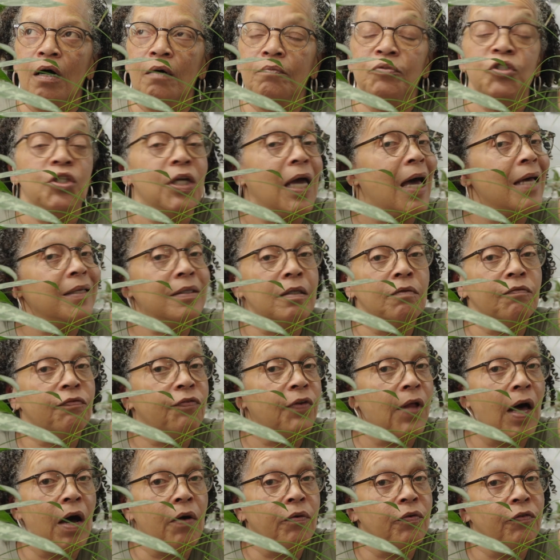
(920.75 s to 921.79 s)
She hasn't
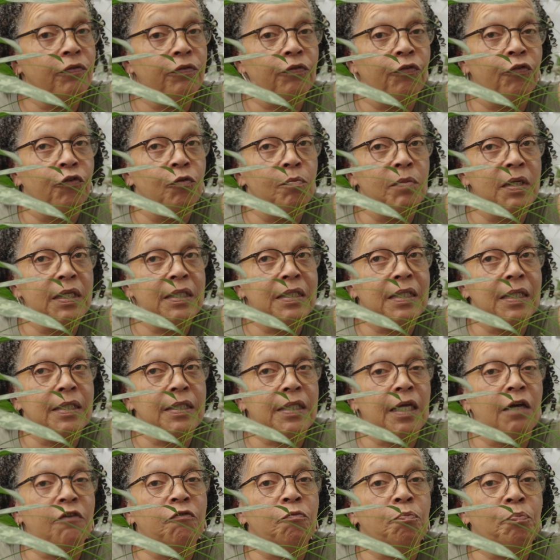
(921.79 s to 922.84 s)
flowered for me
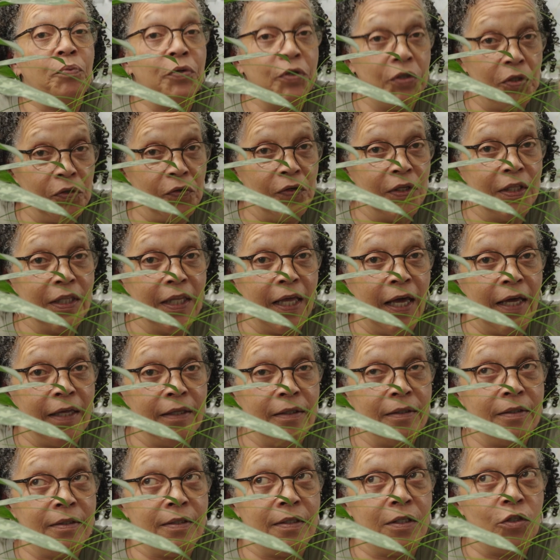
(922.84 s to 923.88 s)
since I've put her in that
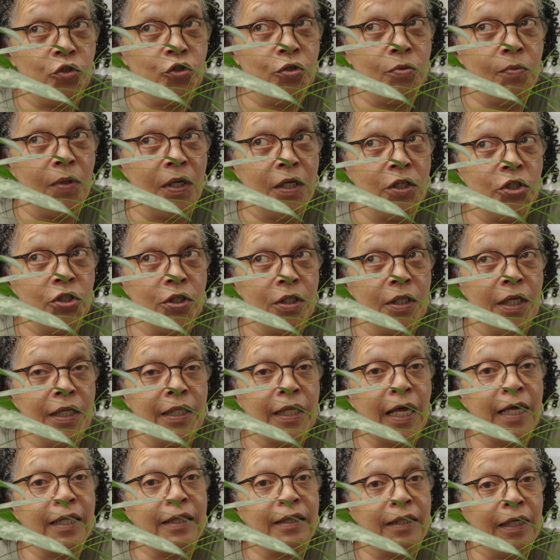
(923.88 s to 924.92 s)
situation.
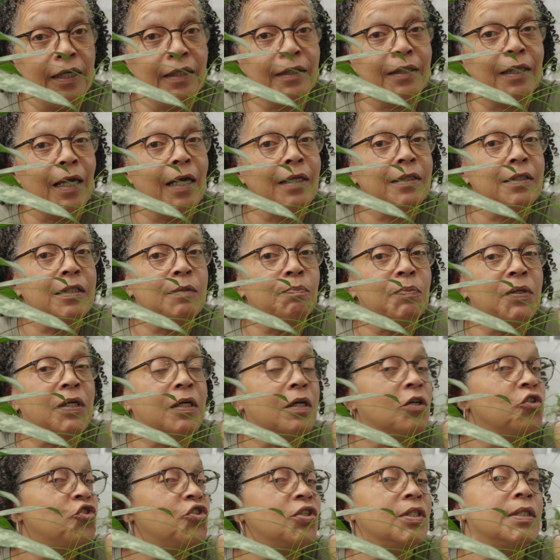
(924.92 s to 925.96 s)
And I think that's
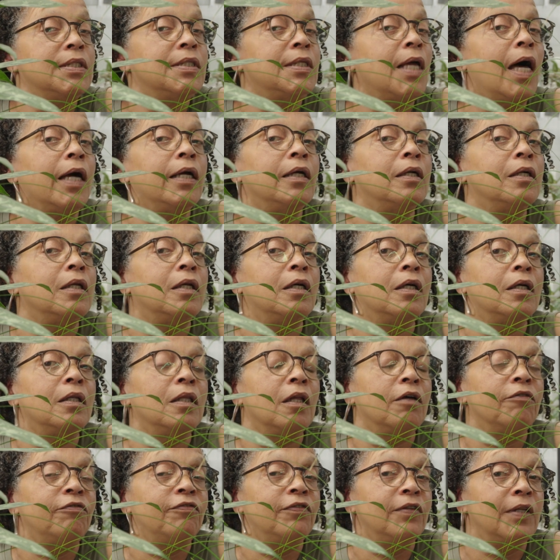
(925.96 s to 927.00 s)
because she's not getting
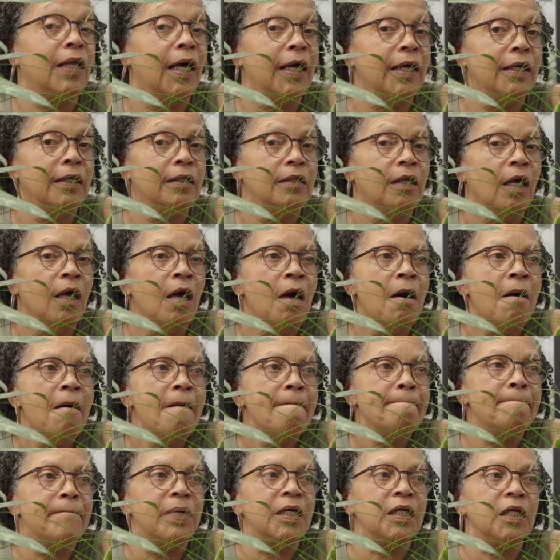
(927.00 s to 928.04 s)
enough light.
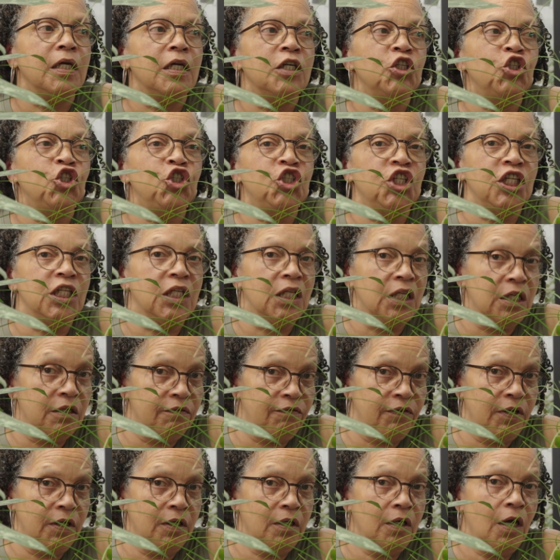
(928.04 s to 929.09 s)
But is she
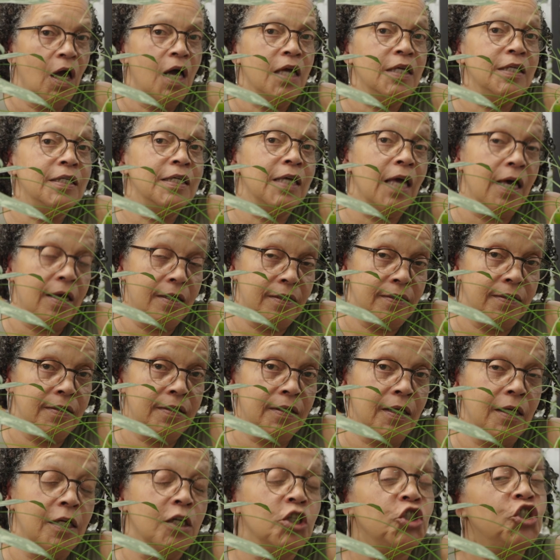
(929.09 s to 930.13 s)
living?
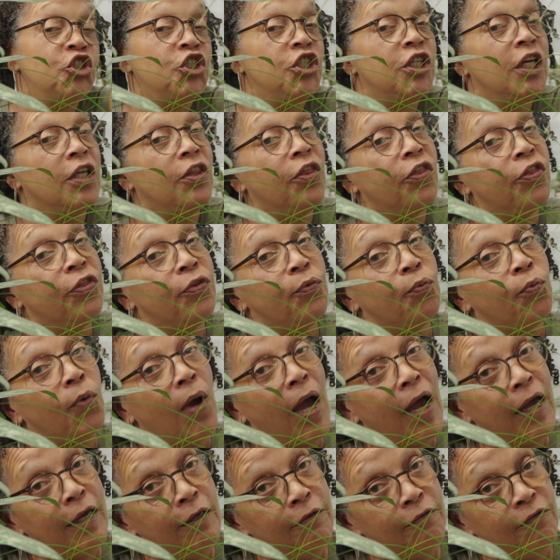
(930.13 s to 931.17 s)
Yes. Is she
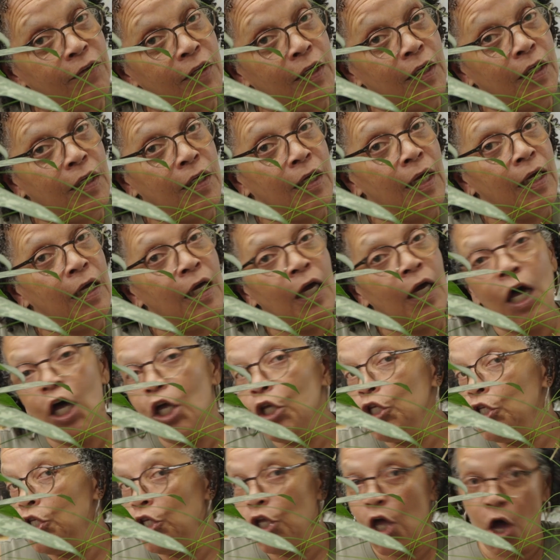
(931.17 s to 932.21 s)
thriving?
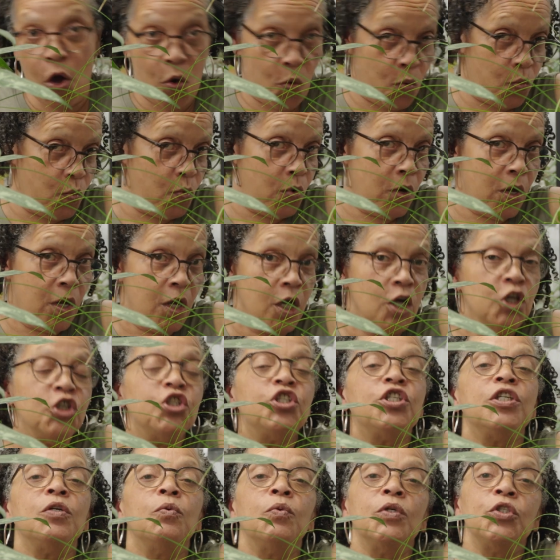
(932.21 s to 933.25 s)
No.
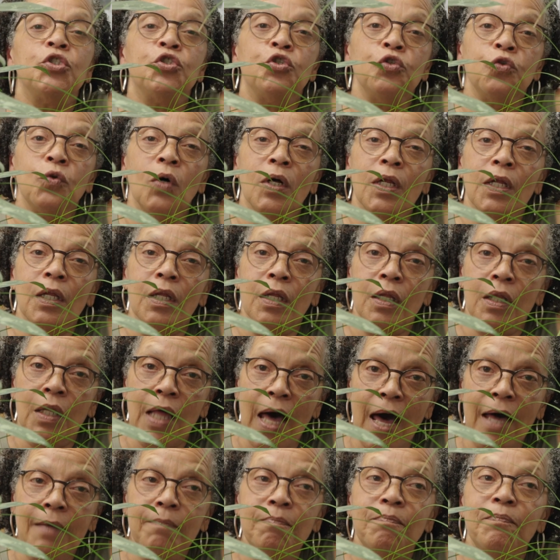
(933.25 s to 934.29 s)
She would do a
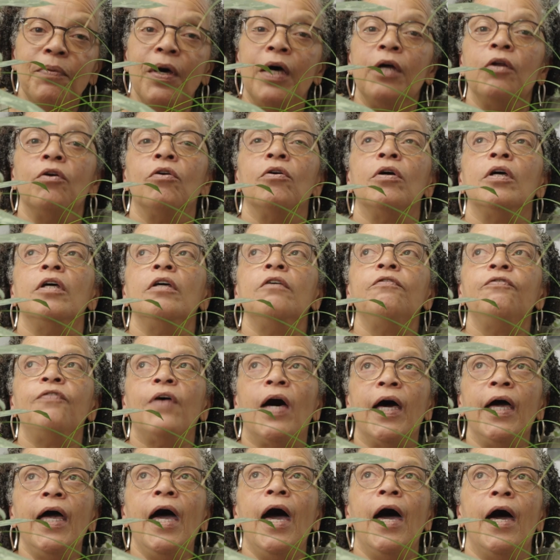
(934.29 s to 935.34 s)
lot better if
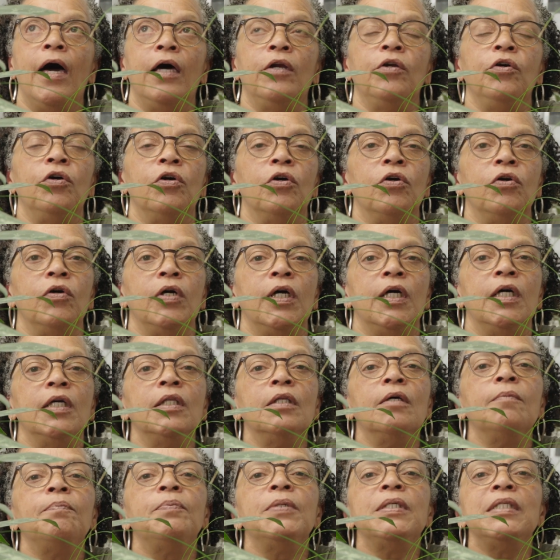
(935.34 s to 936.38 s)
I had her
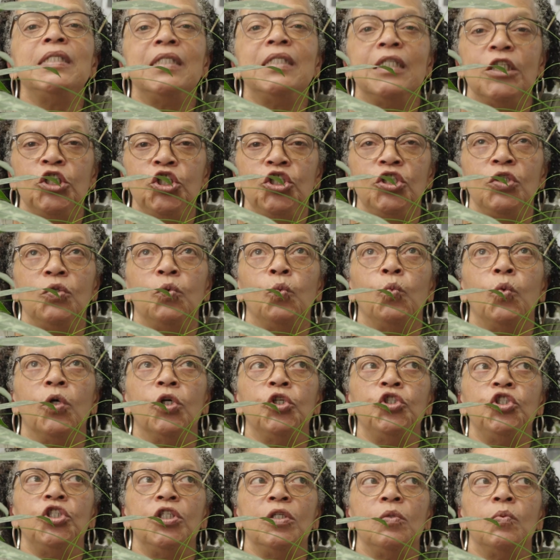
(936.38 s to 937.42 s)
in a position
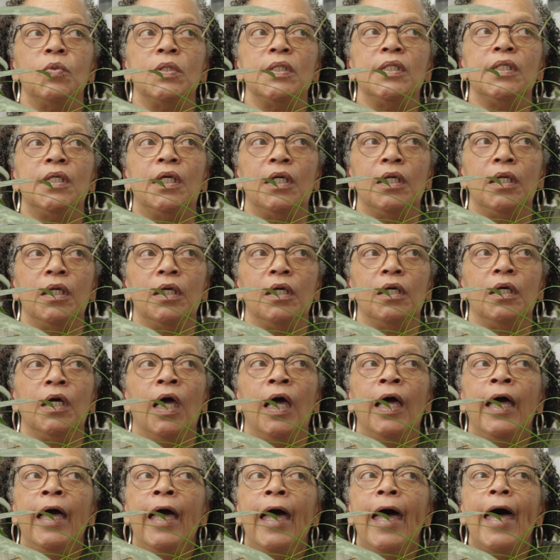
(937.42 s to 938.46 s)
where she was getting
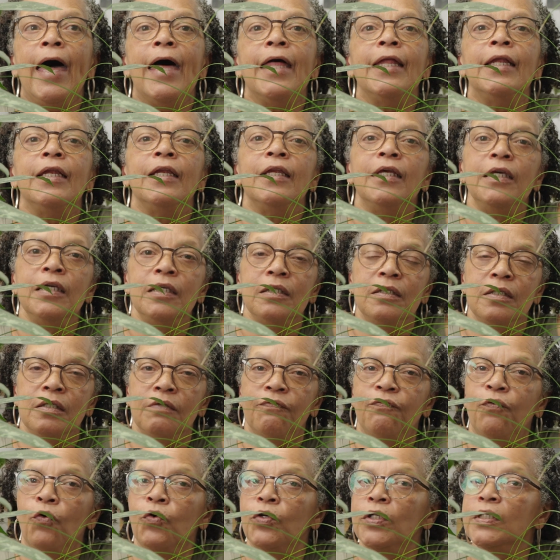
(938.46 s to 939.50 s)
at least
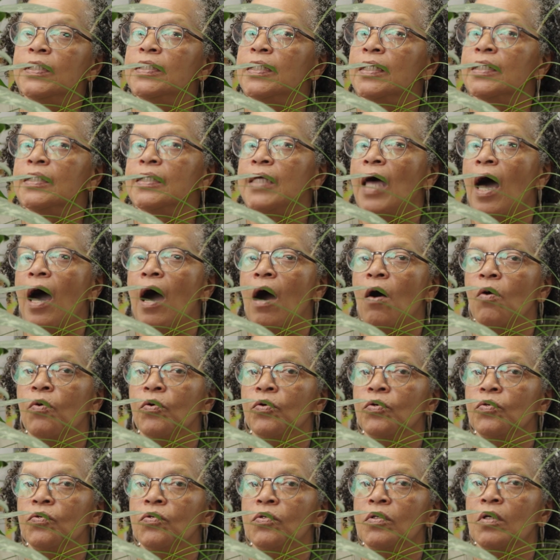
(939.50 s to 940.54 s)
4 to 6
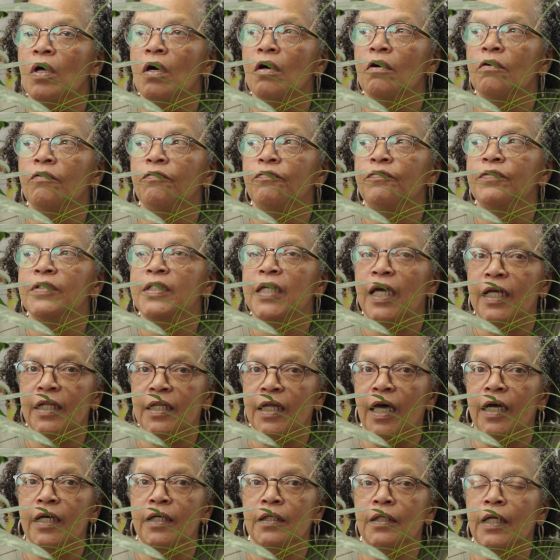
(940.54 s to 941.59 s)
hours of
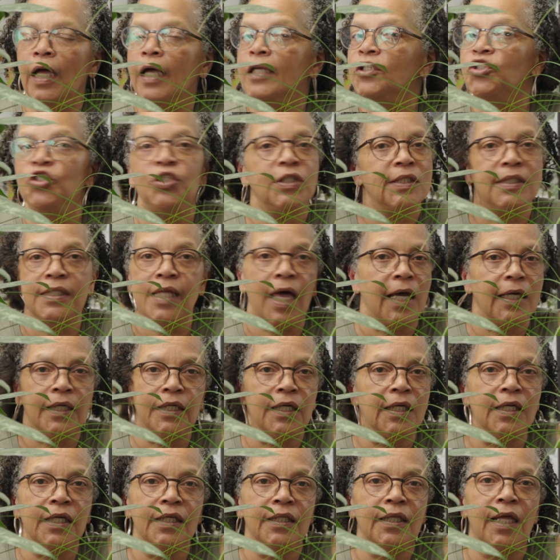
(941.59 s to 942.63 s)
daylight. And she's not
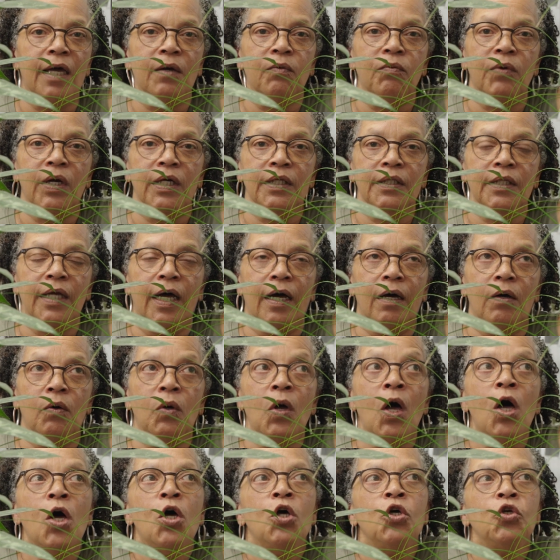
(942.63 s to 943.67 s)
getting that right now.
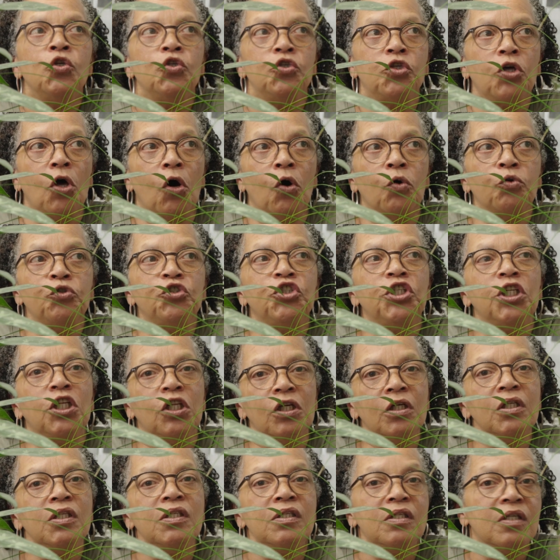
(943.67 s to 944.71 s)
So she
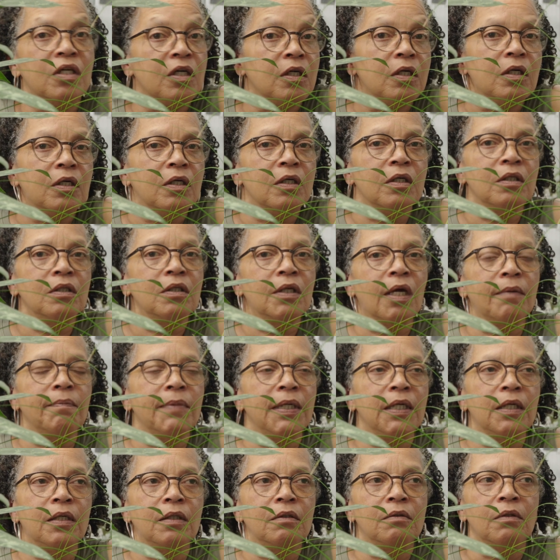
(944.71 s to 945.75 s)
looks good. I
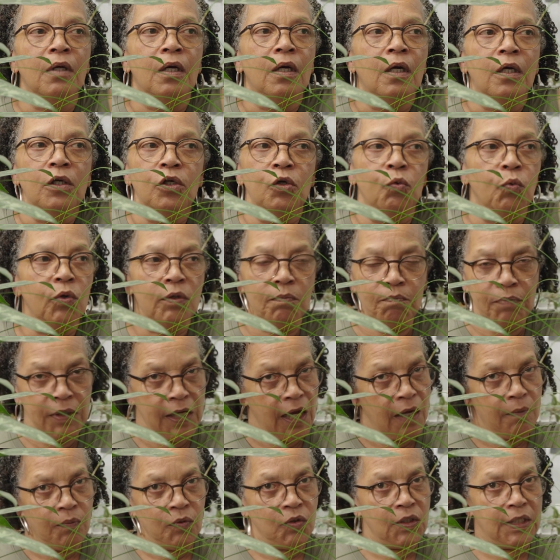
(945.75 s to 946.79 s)
mean, you wouldn't be
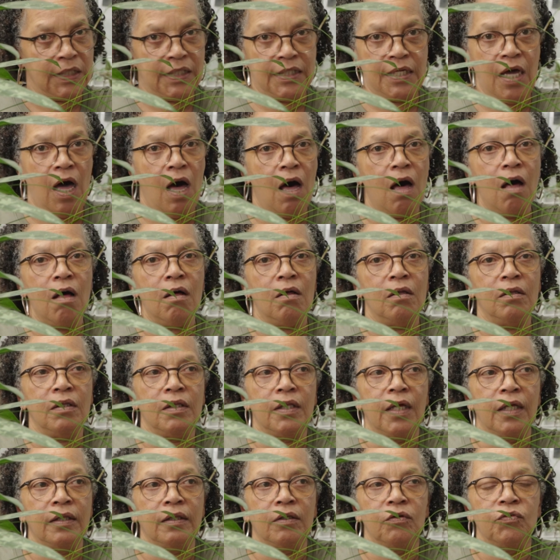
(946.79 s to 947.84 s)
able to tell
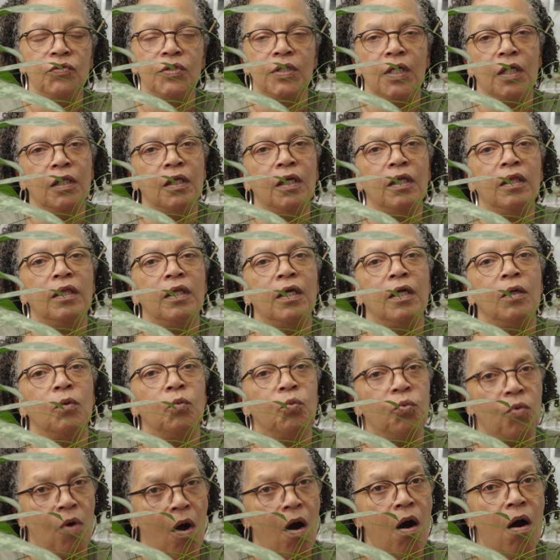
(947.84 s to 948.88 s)
that there's
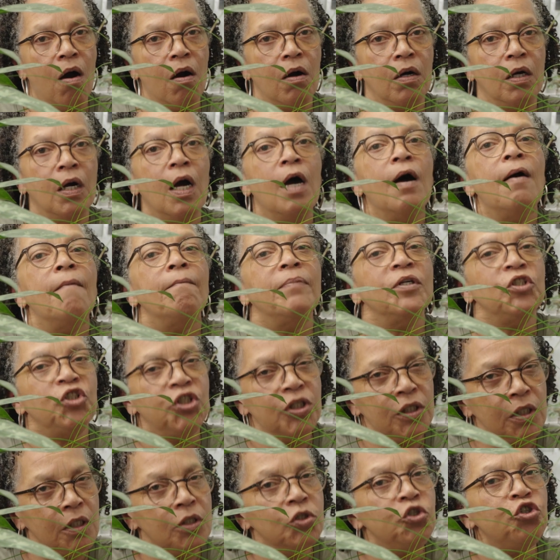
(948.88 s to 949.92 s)
anything wrong, but
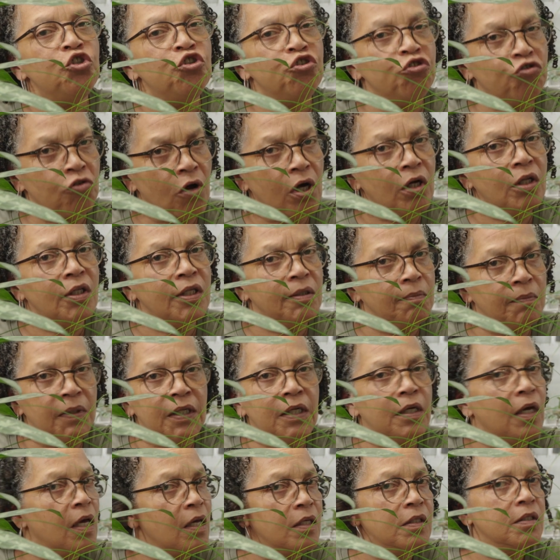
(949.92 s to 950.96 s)
she is struggling
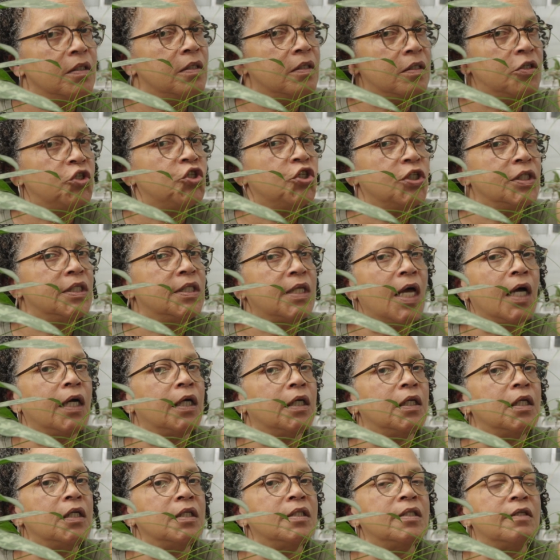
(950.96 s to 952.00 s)
because she's not
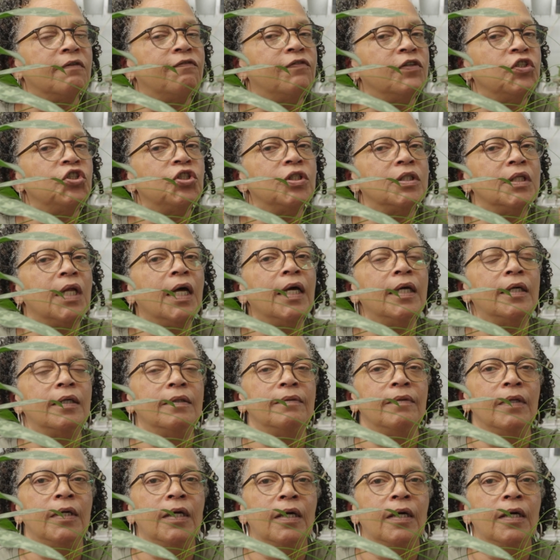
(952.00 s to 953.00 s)
getting sufficient light.